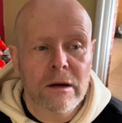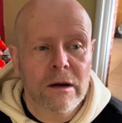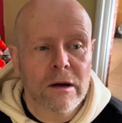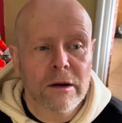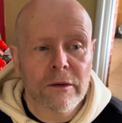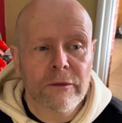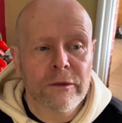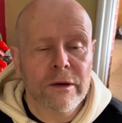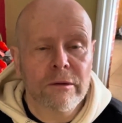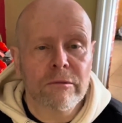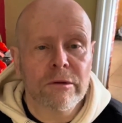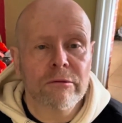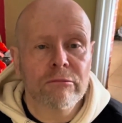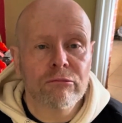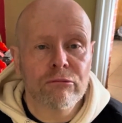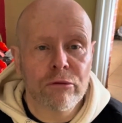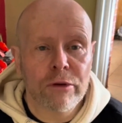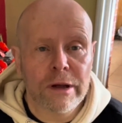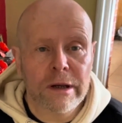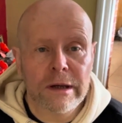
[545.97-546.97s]
think we're
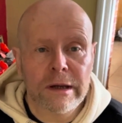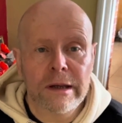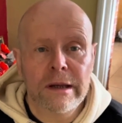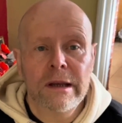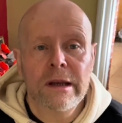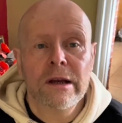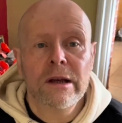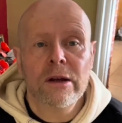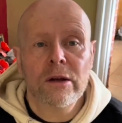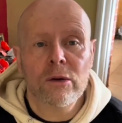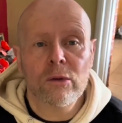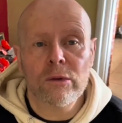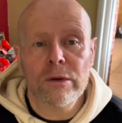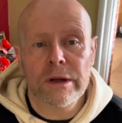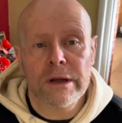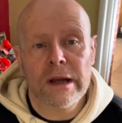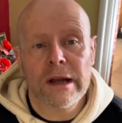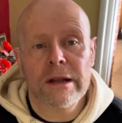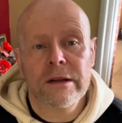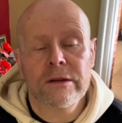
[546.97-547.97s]
really going to
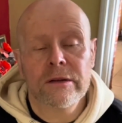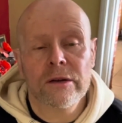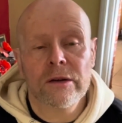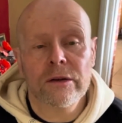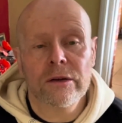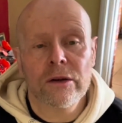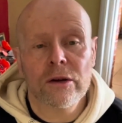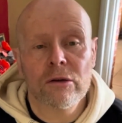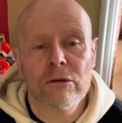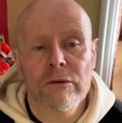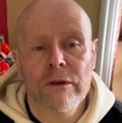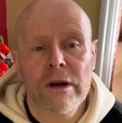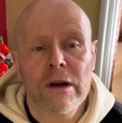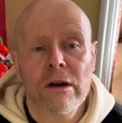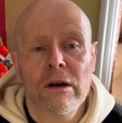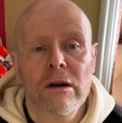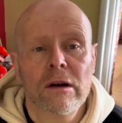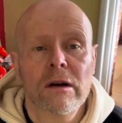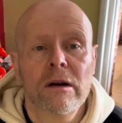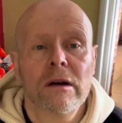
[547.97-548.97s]
get turned over.
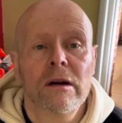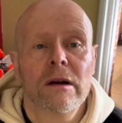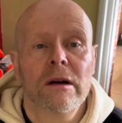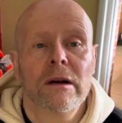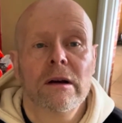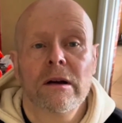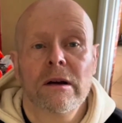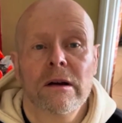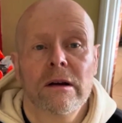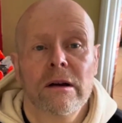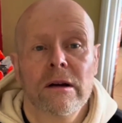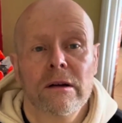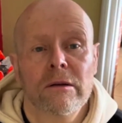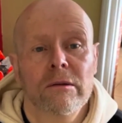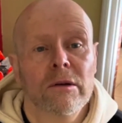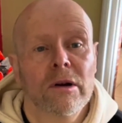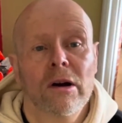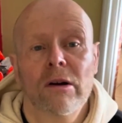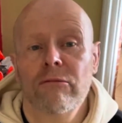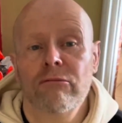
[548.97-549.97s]
I
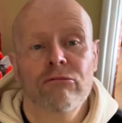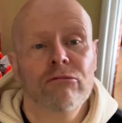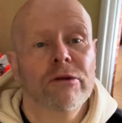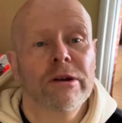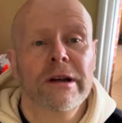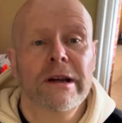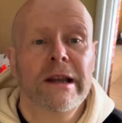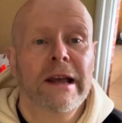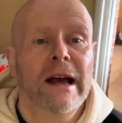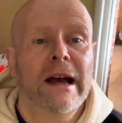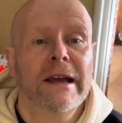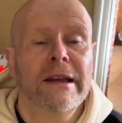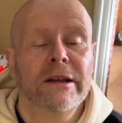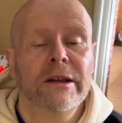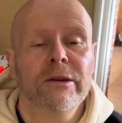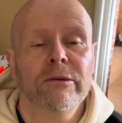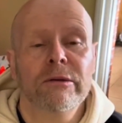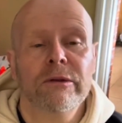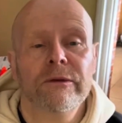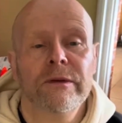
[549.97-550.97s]
really hate
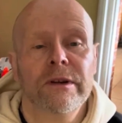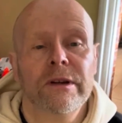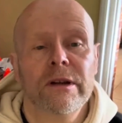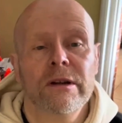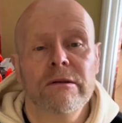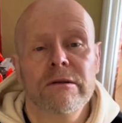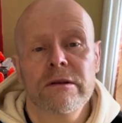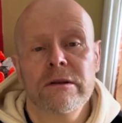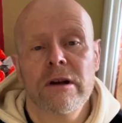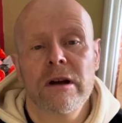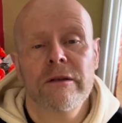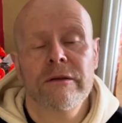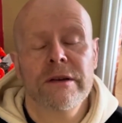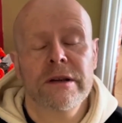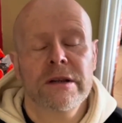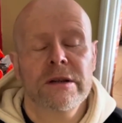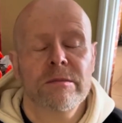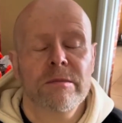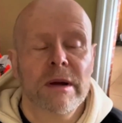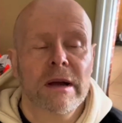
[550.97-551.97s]
doing videos like
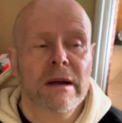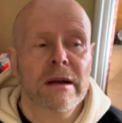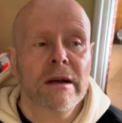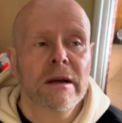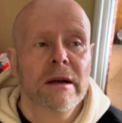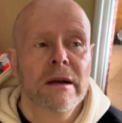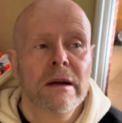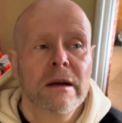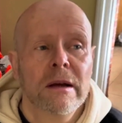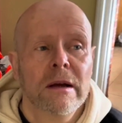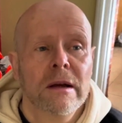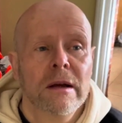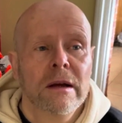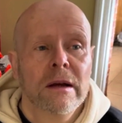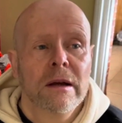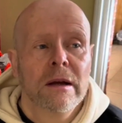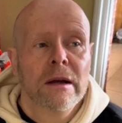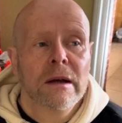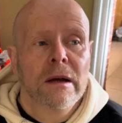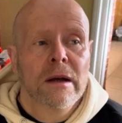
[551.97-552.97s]
this, but
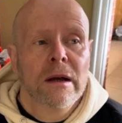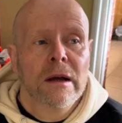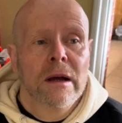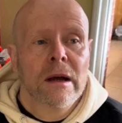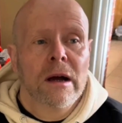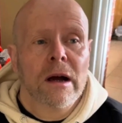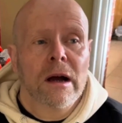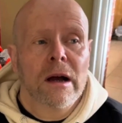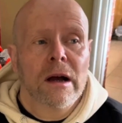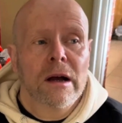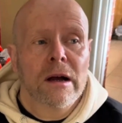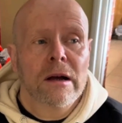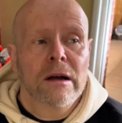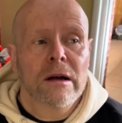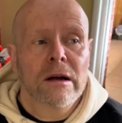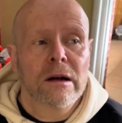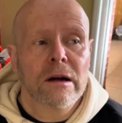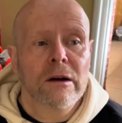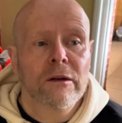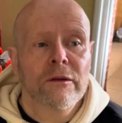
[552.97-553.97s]

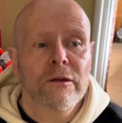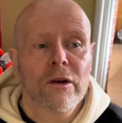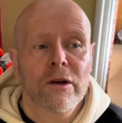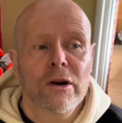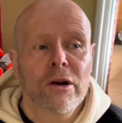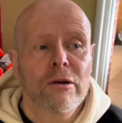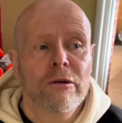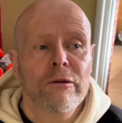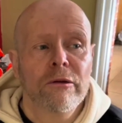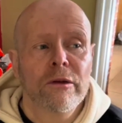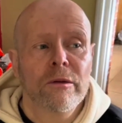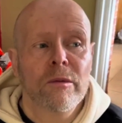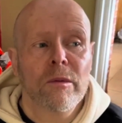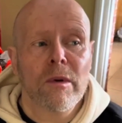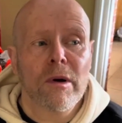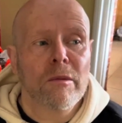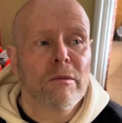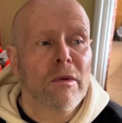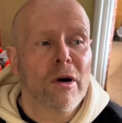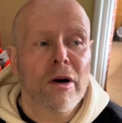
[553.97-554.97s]
I've gone over in
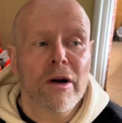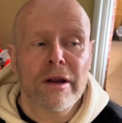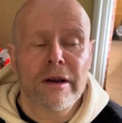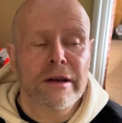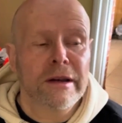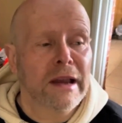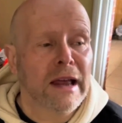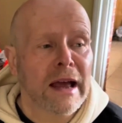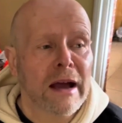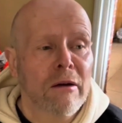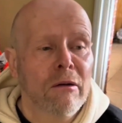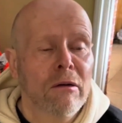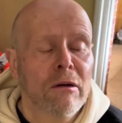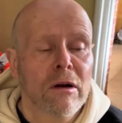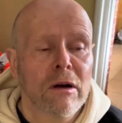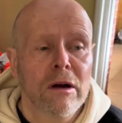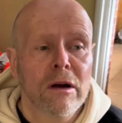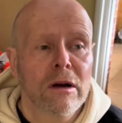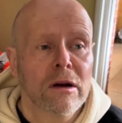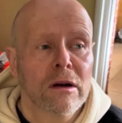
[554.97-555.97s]
my mind
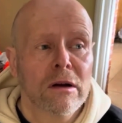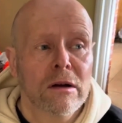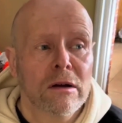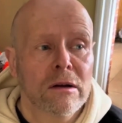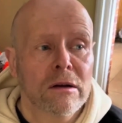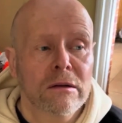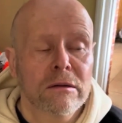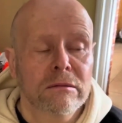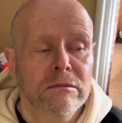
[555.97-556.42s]
now